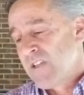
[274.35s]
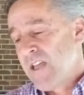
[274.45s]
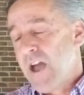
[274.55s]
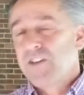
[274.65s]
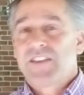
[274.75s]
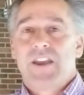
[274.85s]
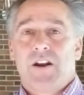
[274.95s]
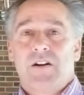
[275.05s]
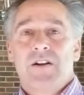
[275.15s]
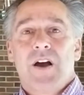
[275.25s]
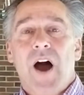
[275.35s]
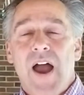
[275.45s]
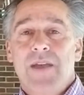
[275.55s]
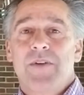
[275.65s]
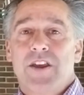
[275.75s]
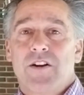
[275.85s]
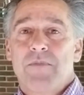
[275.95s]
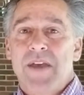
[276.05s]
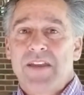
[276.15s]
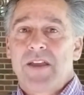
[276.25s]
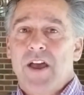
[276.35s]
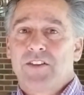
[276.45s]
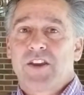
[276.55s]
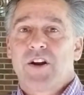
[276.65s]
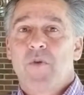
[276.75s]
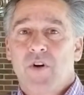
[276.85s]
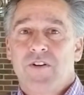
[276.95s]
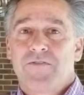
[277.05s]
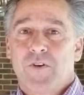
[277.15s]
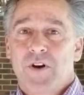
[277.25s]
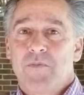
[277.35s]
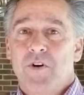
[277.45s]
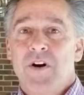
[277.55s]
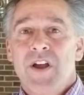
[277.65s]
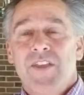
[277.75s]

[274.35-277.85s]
Healthcare. I am here to make healthcare more affordable.